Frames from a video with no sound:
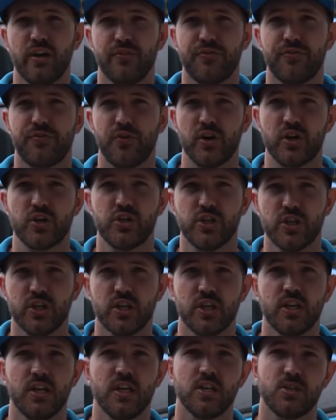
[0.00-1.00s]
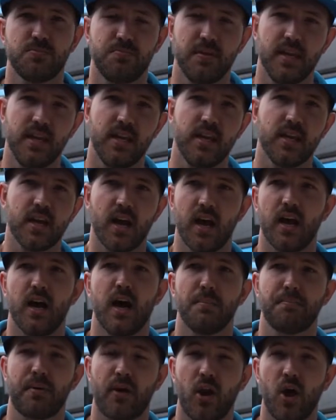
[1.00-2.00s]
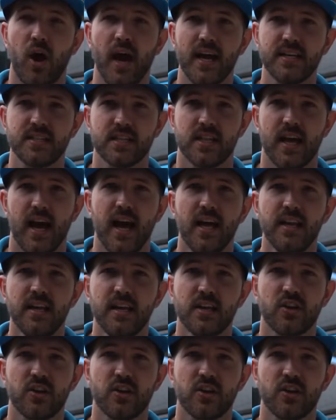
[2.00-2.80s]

of friction is being applied to that,